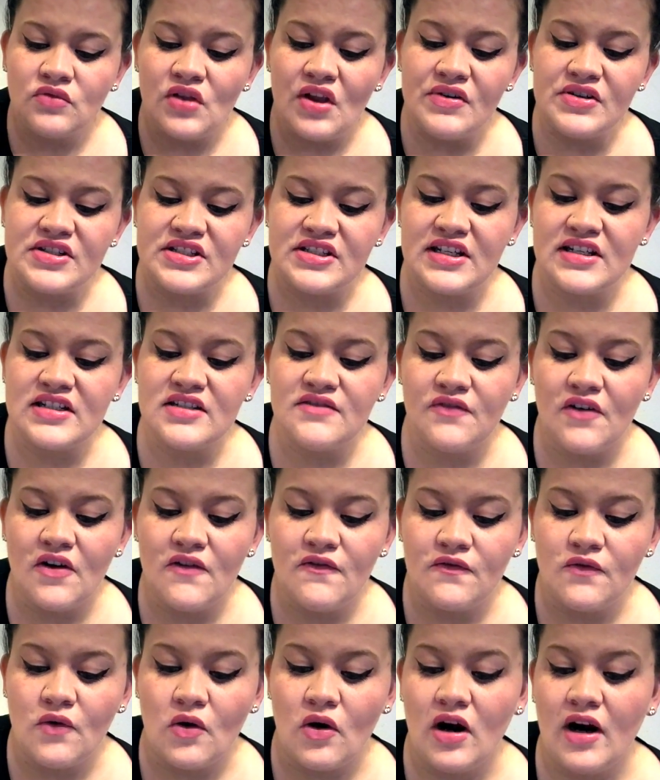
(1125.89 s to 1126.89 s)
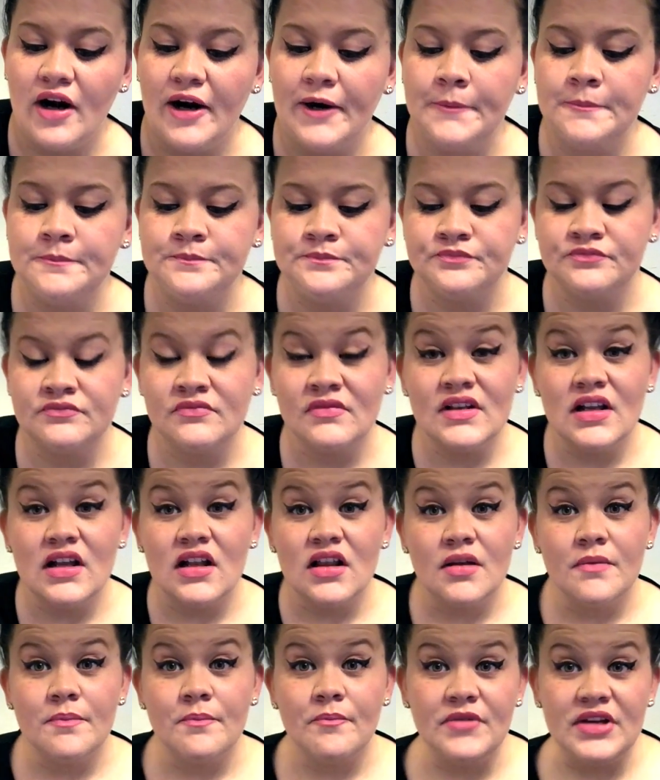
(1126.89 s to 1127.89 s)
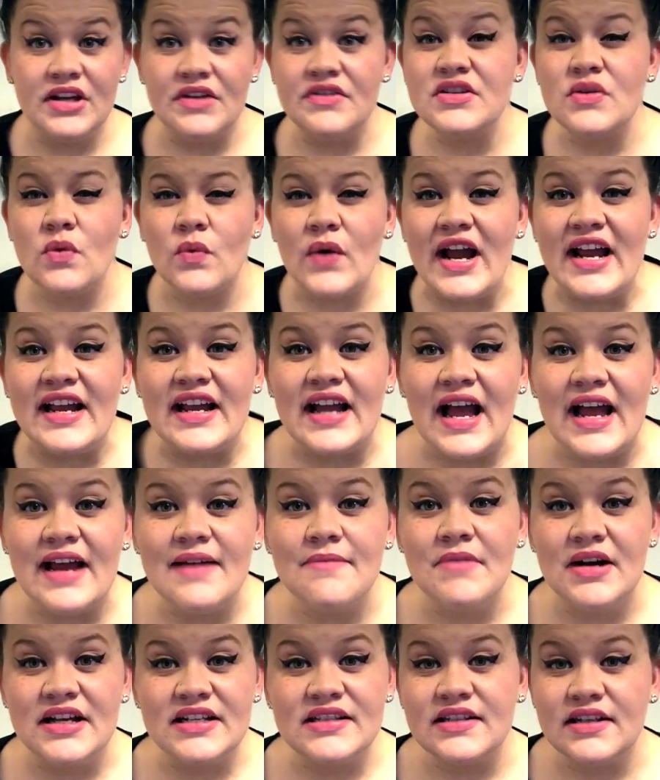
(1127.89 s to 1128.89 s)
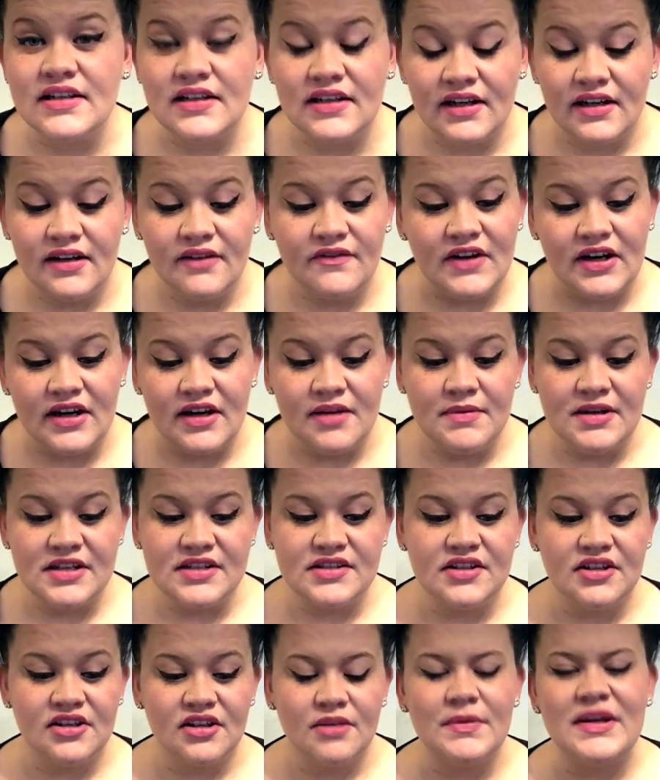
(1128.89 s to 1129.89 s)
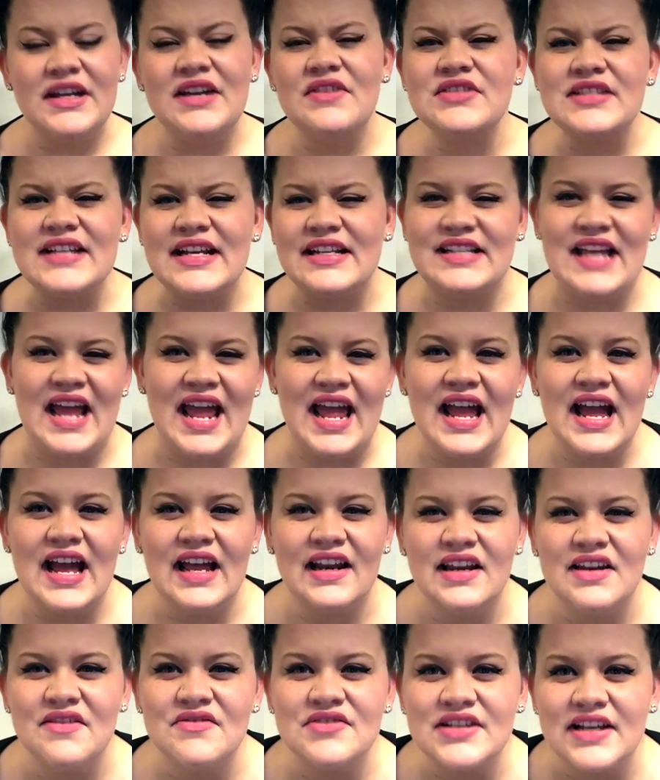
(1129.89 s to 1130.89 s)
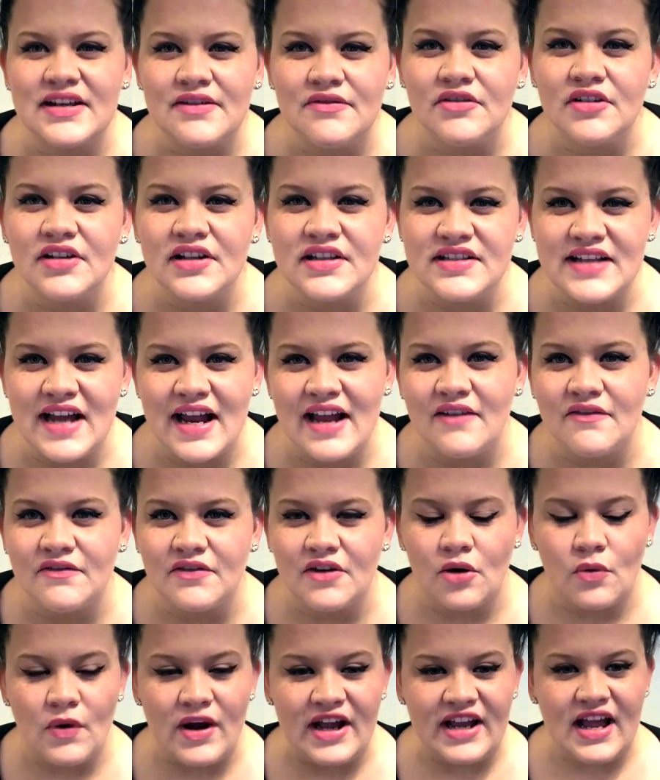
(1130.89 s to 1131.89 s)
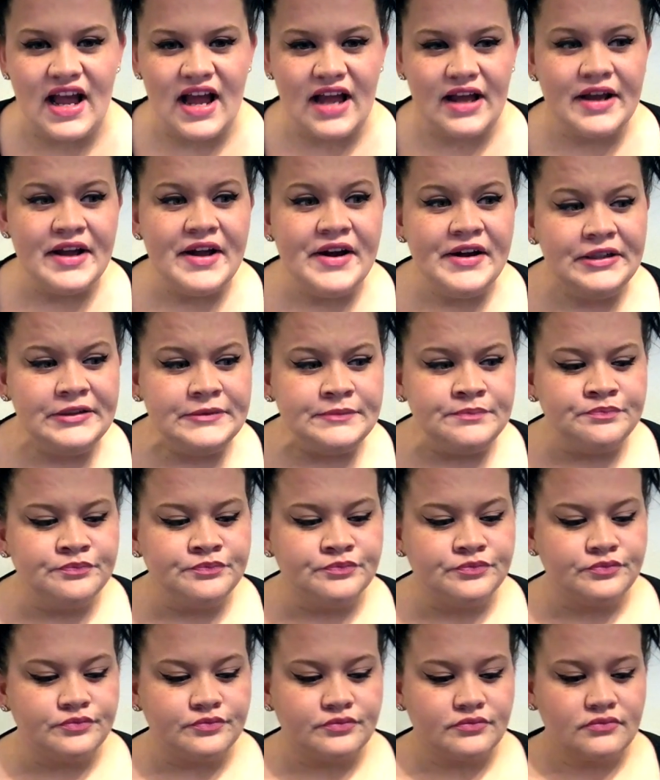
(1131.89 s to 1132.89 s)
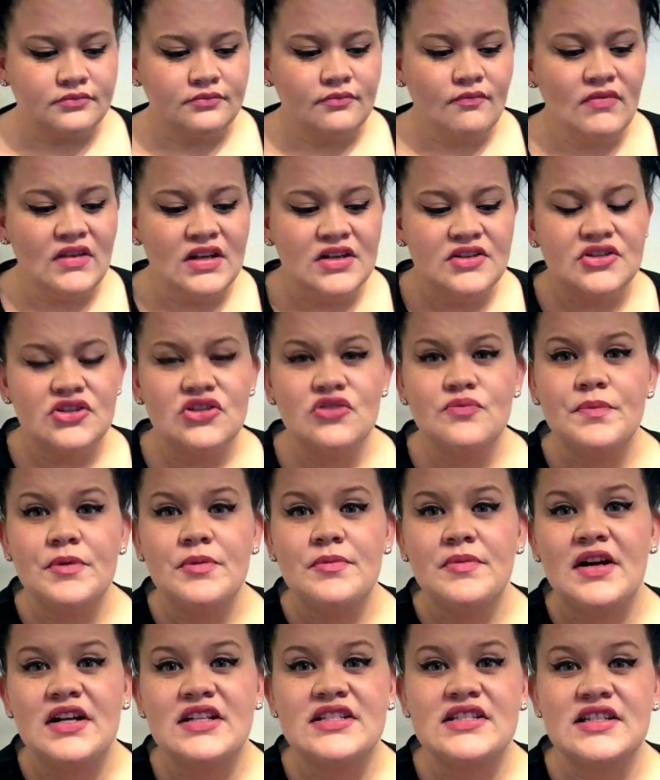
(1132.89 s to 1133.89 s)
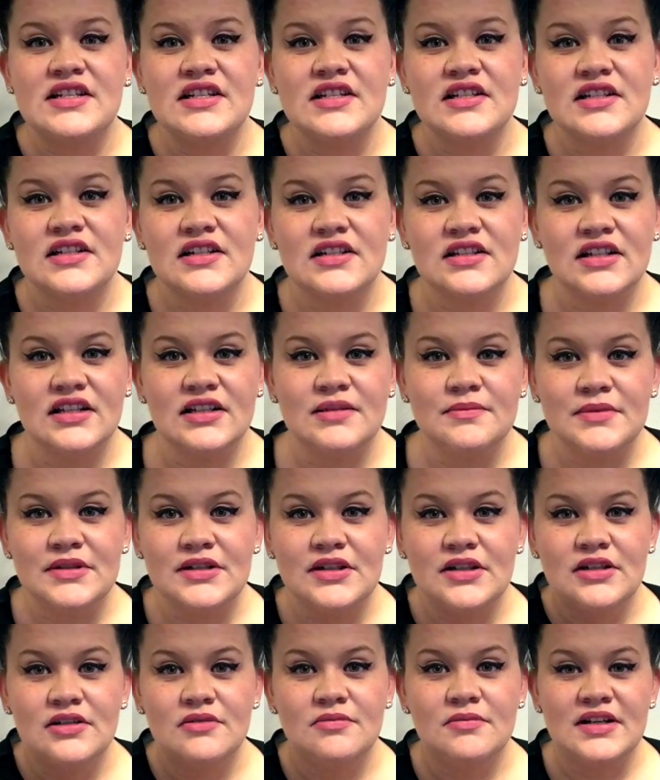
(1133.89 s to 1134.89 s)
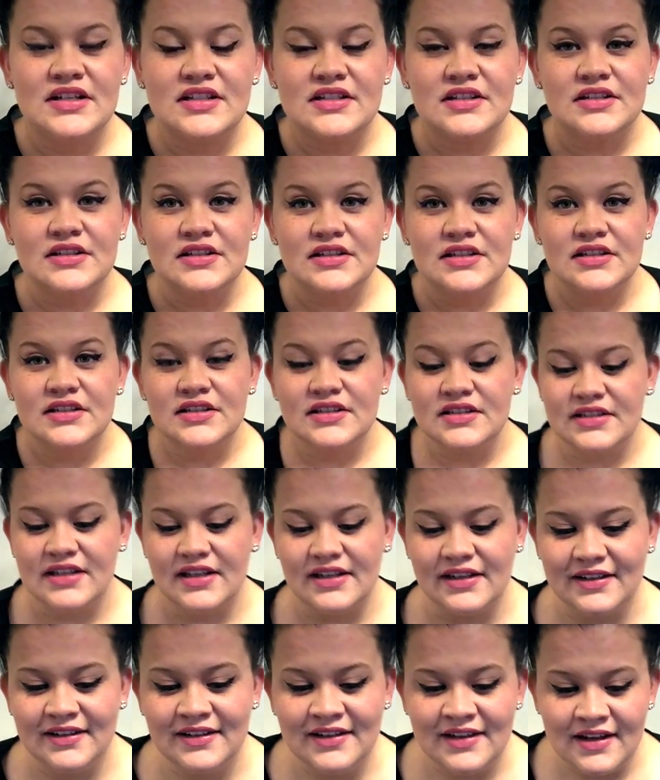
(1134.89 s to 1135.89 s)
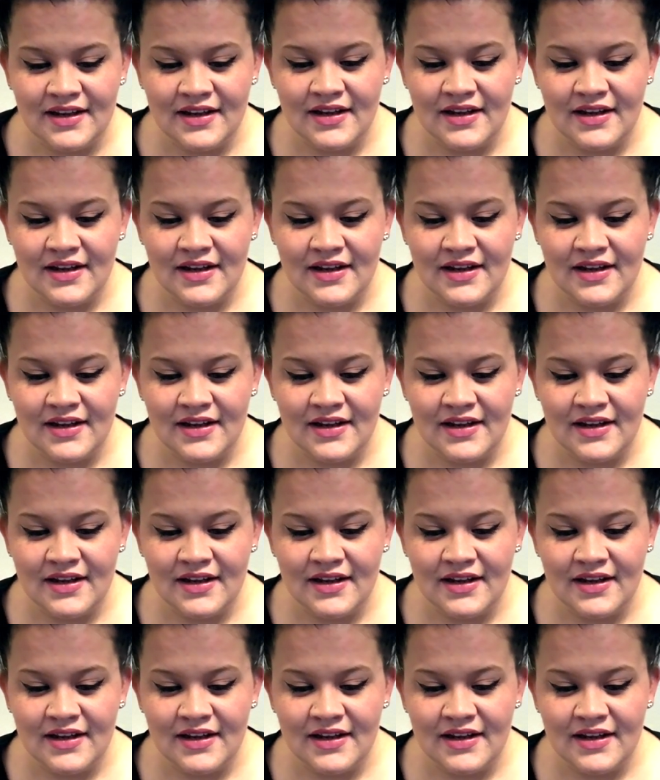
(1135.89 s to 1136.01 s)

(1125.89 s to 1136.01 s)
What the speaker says: He was 6'4". He was a white guy, muscular, very muscular. But he was like tan. He was like really tan for a white guy. Super muscular, like big old muscles and